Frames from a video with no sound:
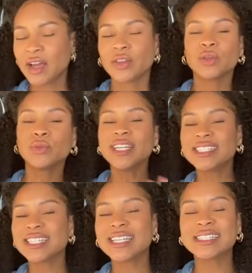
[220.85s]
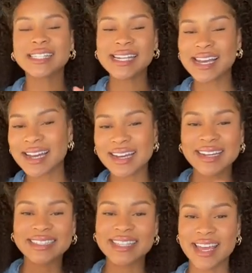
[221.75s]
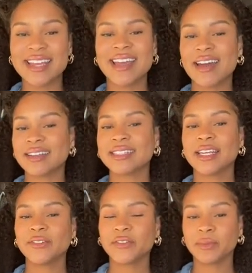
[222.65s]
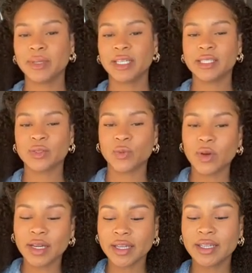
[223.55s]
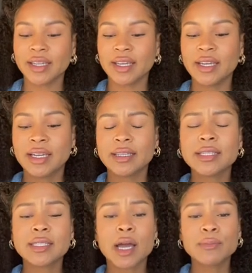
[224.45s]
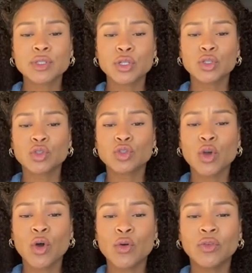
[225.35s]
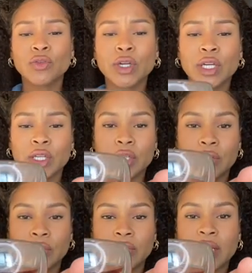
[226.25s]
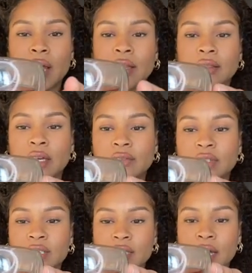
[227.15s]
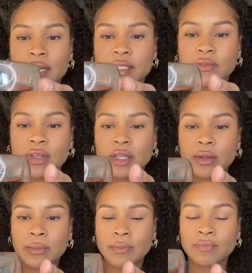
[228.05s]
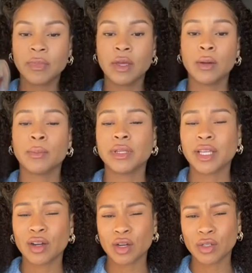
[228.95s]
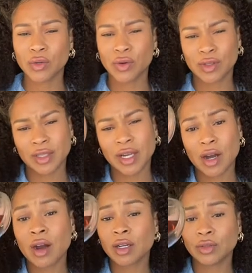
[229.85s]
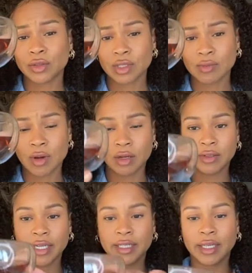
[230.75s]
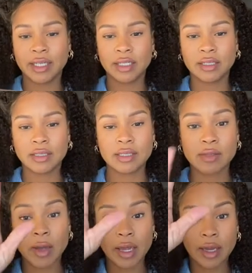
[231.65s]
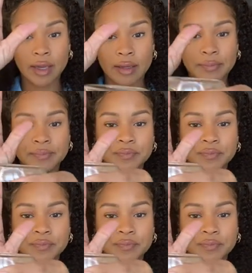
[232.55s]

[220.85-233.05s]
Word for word: The reason it's not a 10 out of 10 for me is one, these cups are so freaking cute. Like I love the size of them, but they are on, they are a little small, right? Like this is my hand